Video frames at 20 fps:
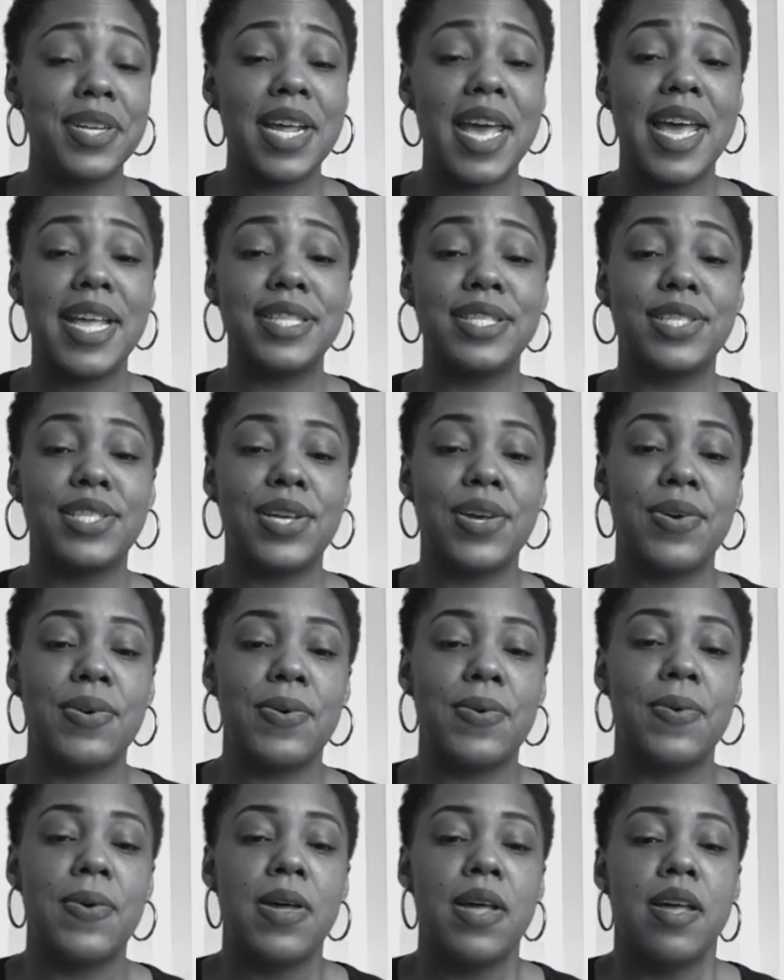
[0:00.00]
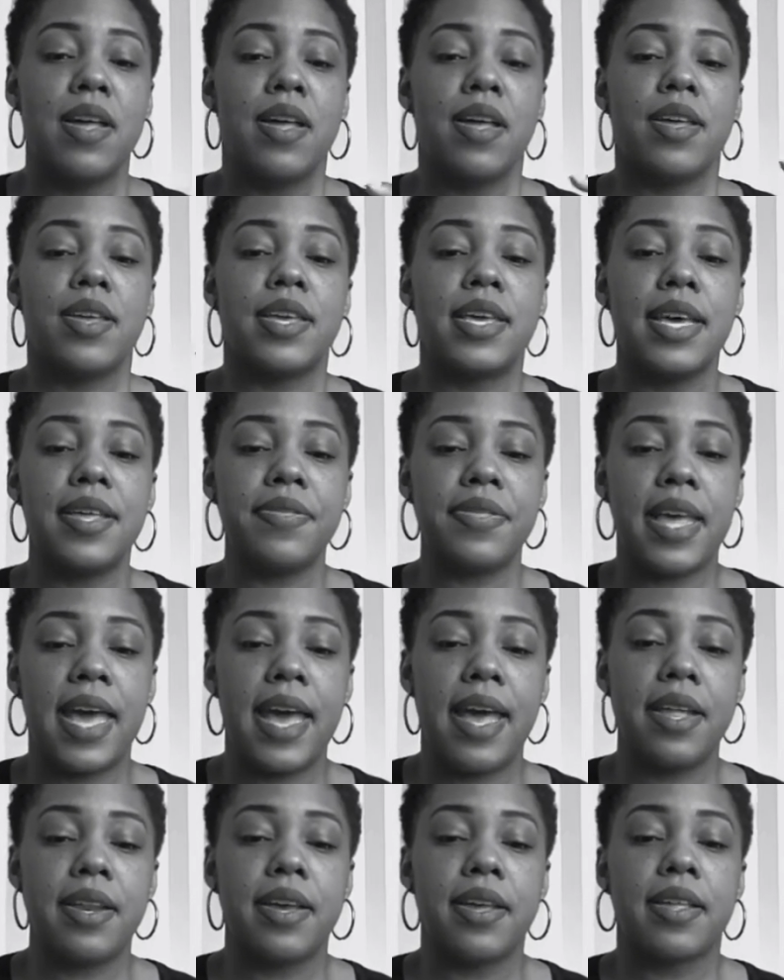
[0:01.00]
And so get
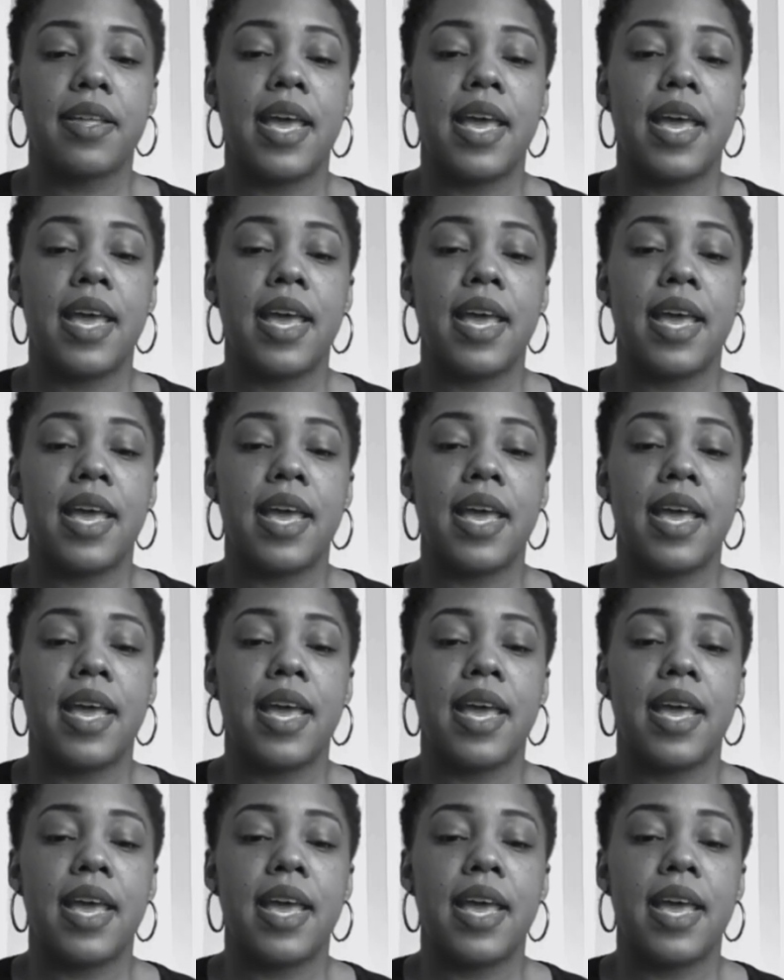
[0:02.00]
that.